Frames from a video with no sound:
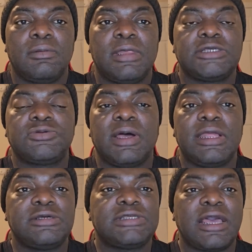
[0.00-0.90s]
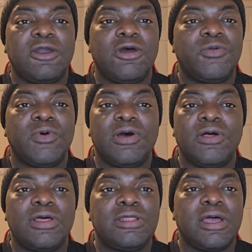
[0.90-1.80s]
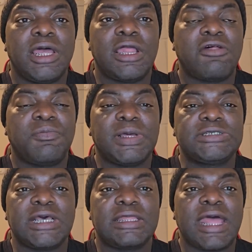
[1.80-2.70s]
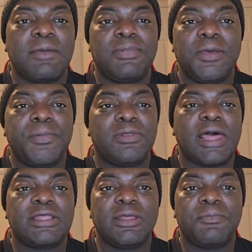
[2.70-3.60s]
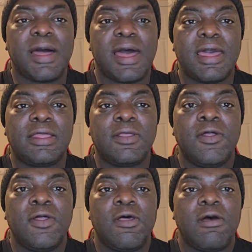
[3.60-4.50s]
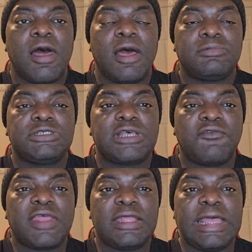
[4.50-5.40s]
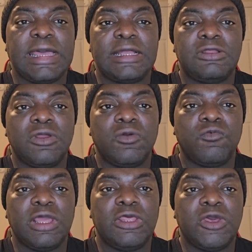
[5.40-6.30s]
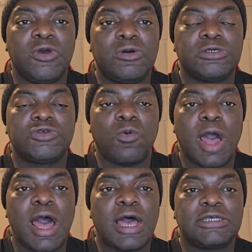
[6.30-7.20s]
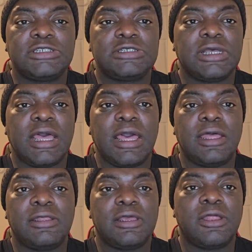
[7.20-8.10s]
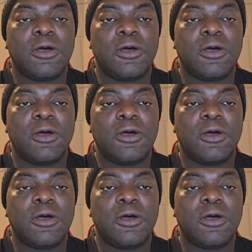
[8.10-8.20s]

That's why there's like Goodwill and other places like that. People like to buy stuff that they can reuse, wash, and